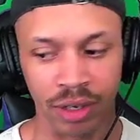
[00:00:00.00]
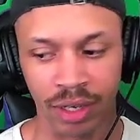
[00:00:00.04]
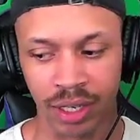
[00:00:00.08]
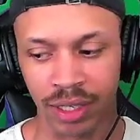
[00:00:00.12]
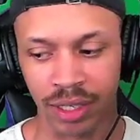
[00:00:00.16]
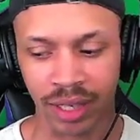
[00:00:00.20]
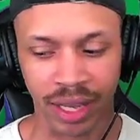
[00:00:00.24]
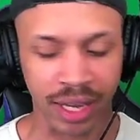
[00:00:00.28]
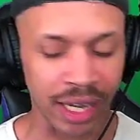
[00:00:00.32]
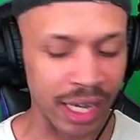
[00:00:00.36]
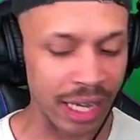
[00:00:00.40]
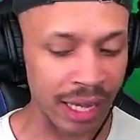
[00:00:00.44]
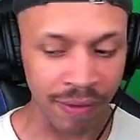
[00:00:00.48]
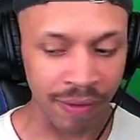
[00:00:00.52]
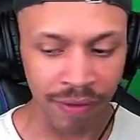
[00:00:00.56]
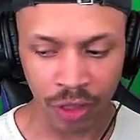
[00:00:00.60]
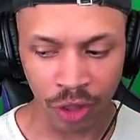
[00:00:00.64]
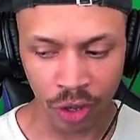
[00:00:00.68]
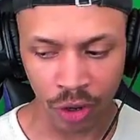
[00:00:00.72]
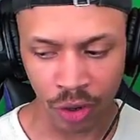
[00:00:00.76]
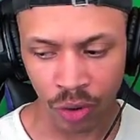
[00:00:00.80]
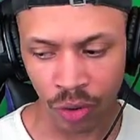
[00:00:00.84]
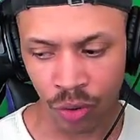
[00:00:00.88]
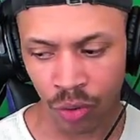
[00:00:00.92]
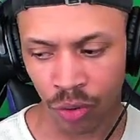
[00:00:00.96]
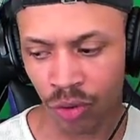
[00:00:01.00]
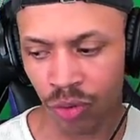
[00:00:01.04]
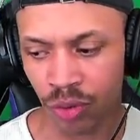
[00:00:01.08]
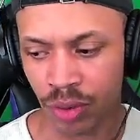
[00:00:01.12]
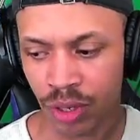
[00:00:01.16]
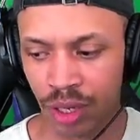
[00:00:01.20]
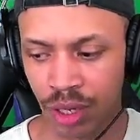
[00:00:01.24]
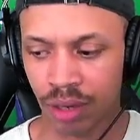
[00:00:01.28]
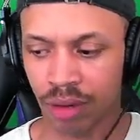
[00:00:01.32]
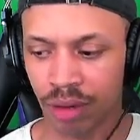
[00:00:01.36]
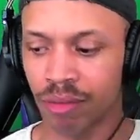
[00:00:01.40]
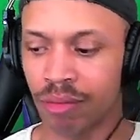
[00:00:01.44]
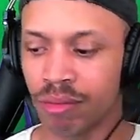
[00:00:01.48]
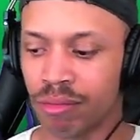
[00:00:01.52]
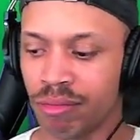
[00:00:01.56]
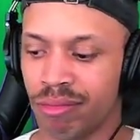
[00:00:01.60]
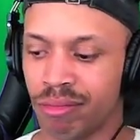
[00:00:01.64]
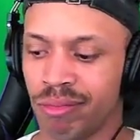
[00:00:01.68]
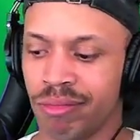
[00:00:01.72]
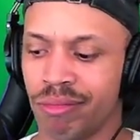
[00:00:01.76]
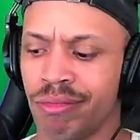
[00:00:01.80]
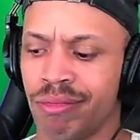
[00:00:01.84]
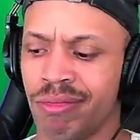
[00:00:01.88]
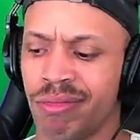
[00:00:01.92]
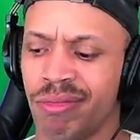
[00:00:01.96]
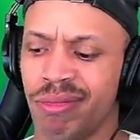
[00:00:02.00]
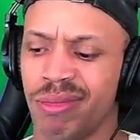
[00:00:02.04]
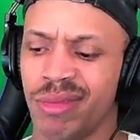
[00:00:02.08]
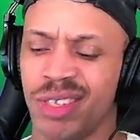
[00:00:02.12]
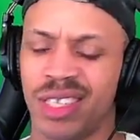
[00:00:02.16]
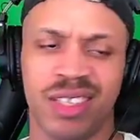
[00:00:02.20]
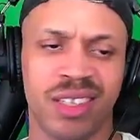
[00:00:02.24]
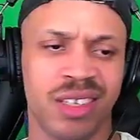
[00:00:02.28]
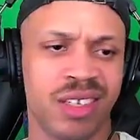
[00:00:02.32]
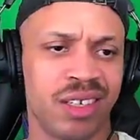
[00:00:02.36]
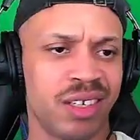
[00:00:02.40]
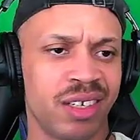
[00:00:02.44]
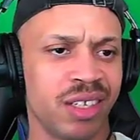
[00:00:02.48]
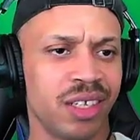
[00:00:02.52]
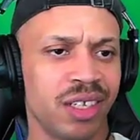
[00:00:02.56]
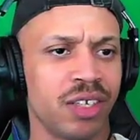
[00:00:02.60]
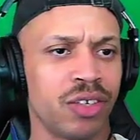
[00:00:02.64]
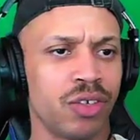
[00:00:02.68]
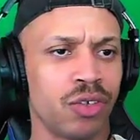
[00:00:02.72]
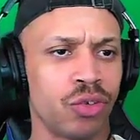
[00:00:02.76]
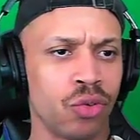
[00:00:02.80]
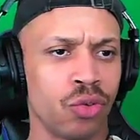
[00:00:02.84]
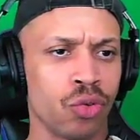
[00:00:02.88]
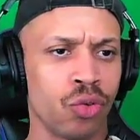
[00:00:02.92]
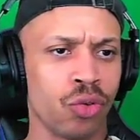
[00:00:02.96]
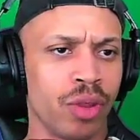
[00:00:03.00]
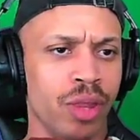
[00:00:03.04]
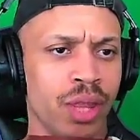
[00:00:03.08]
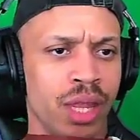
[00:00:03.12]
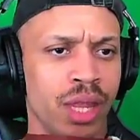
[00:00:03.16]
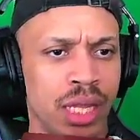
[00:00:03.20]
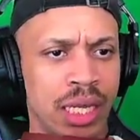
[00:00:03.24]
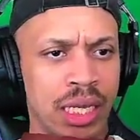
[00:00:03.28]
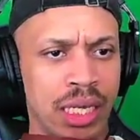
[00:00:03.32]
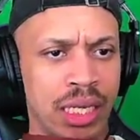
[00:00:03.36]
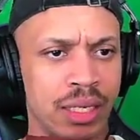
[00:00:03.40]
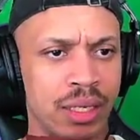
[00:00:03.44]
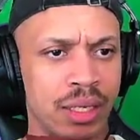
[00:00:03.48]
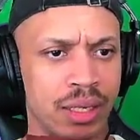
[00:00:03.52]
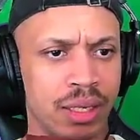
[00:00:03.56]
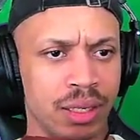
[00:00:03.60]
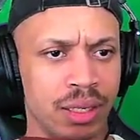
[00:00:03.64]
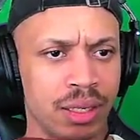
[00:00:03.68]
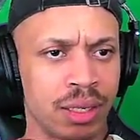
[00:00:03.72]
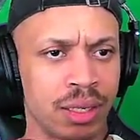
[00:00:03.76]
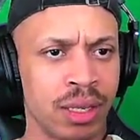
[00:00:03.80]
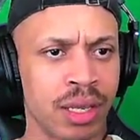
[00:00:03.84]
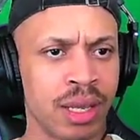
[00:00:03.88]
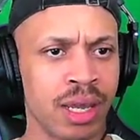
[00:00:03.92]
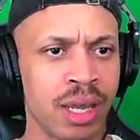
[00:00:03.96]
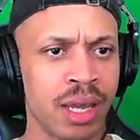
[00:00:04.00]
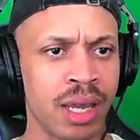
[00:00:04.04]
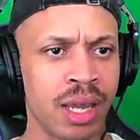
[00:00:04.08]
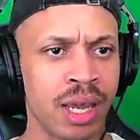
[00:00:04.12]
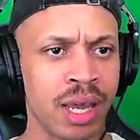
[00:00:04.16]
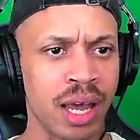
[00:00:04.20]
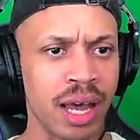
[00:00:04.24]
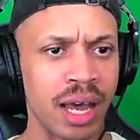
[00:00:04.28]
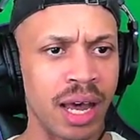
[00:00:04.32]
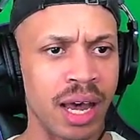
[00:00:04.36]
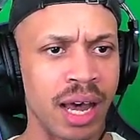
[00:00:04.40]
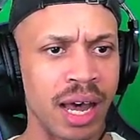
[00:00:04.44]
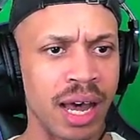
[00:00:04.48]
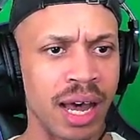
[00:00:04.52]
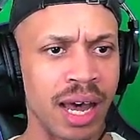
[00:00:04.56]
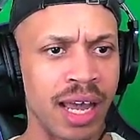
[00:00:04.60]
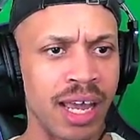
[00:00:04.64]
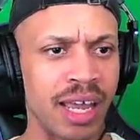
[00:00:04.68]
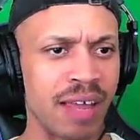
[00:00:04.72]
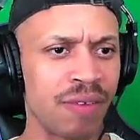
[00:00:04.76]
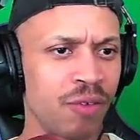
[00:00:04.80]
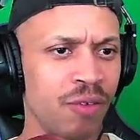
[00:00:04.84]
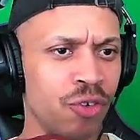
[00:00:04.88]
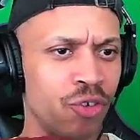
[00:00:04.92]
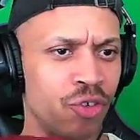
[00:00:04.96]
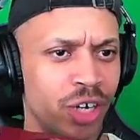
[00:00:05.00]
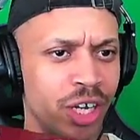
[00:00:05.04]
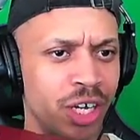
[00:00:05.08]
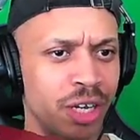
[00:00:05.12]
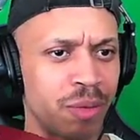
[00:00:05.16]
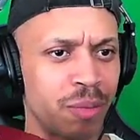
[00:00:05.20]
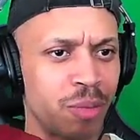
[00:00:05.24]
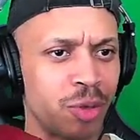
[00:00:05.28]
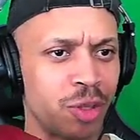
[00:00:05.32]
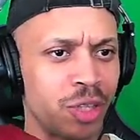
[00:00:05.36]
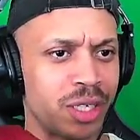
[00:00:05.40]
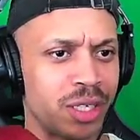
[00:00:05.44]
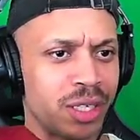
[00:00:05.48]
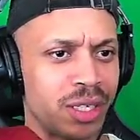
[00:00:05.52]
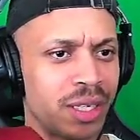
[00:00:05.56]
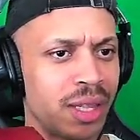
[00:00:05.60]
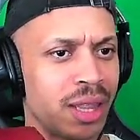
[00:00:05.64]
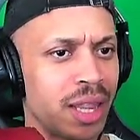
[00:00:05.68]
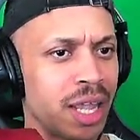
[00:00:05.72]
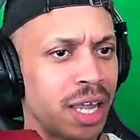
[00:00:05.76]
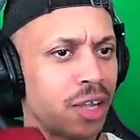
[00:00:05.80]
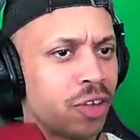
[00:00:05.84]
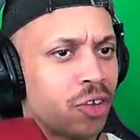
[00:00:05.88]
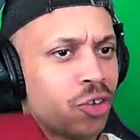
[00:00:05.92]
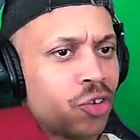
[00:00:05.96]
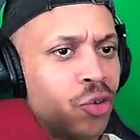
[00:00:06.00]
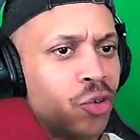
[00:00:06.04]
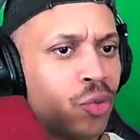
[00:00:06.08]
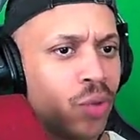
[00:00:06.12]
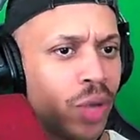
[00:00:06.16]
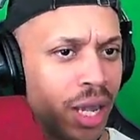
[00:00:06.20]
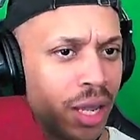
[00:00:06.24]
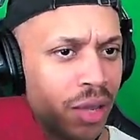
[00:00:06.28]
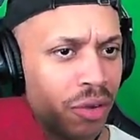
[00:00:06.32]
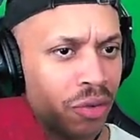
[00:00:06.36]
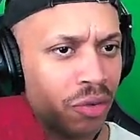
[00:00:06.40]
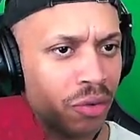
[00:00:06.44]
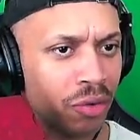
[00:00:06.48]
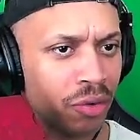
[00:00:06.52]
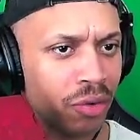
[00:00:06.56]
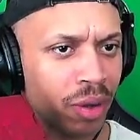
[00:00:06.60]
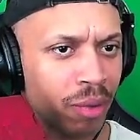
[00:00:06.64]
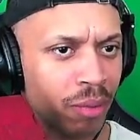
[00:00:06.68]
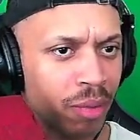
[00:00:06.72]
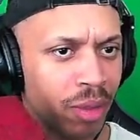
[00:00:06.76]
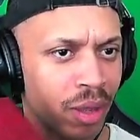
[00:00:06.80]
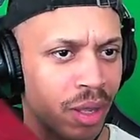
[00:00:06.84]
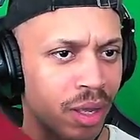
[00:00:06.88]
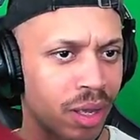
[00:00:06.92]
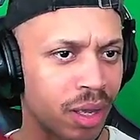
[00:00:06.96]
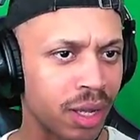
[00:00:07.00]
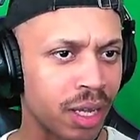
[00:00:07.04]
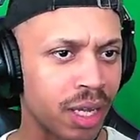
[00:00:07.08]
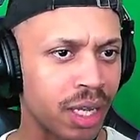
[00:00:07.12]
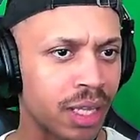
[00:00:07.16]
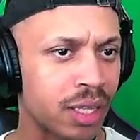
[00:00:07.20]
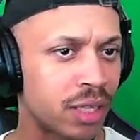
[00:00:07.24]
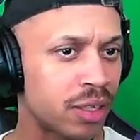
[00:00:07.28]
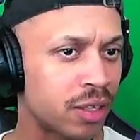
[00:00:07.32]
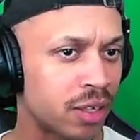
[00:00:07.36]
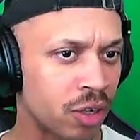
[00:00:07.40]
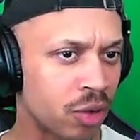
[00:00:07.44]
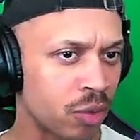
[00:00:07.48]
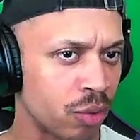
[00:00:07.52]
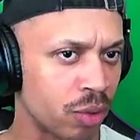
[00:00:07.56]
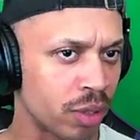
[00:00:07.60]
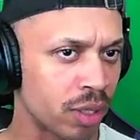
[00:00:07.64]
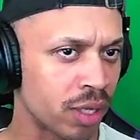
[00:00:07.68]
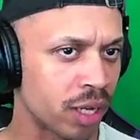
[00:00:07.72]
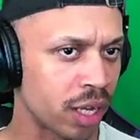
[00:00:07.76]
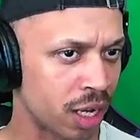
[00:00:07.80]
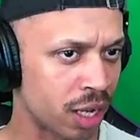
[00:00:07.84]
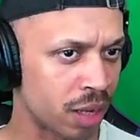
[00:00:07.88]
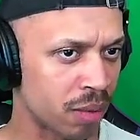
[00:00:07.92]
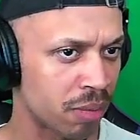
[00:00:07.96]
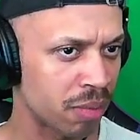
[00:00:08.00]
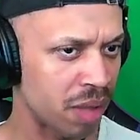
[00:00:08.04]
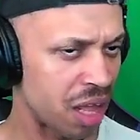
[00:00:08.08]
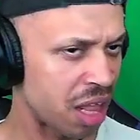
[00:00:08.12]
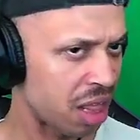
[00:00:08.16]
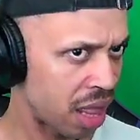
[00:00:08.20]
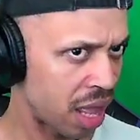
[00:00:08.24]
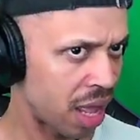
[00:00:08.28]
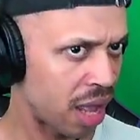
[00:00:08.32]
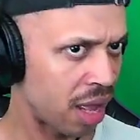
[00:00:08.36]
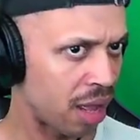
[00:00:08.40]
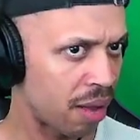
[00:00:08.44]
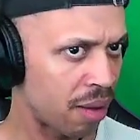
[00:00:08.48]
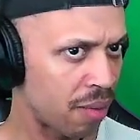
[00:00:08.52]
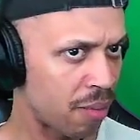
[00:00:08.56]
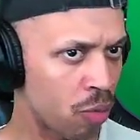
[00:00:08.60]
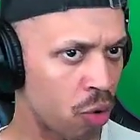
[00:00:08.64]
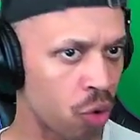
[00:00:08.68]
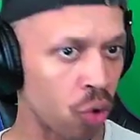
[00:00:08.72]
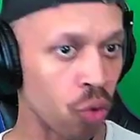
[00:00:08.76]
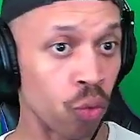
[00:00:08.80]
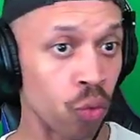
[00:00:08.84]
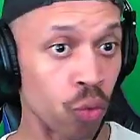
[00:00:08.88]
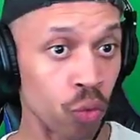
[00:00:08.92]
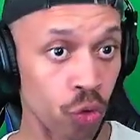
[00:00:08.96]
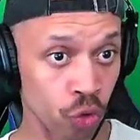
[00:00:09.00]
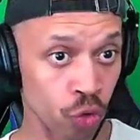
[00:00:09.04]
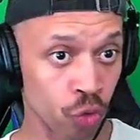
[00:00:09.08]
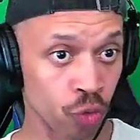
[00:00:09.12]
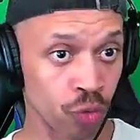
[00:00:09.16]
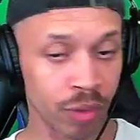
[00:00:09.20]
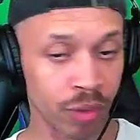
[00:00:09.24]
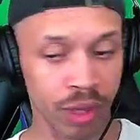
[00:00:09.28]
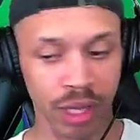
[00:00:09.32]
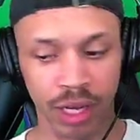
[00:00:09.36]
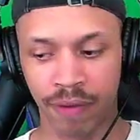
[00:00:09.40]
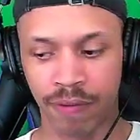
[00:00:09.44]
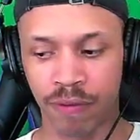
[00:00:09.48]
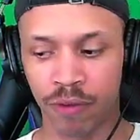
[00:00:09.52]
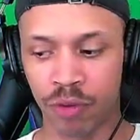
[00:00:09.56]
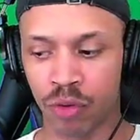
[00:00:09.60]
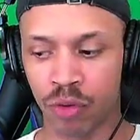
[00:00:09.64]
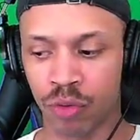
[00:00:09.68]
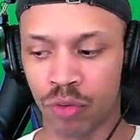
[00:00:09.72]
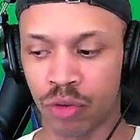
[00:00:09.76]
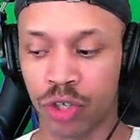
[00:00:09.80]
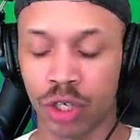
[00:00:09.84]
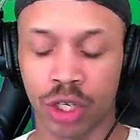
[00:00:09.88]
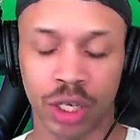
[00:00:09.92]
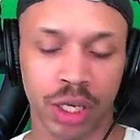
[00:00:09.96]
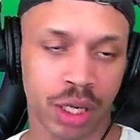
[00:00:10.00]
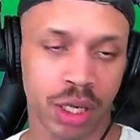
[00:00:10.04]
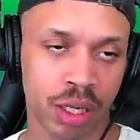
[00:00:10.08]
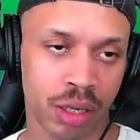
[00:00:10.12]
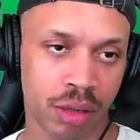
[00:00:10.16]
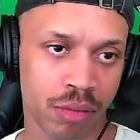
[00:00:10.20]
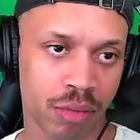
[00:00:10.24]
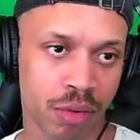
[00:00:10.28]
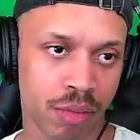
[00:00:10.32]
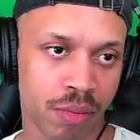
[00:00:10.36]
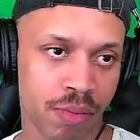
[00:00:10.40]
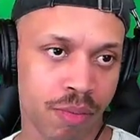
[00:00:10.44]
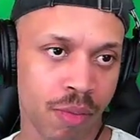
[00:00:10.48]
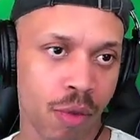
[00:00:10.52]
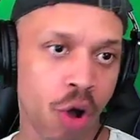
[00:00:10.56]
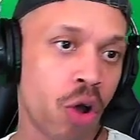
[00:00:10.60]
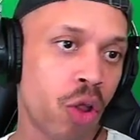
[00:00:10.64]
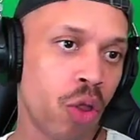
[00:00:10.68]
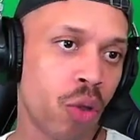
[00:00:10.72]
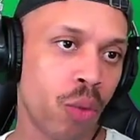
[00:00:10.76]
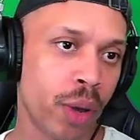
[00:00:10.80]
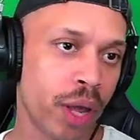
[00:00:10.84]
Because like, even though you can essentially store this, if you tried to put this in like a suitcase or something, it still would take up a lot more room than if you took it all the way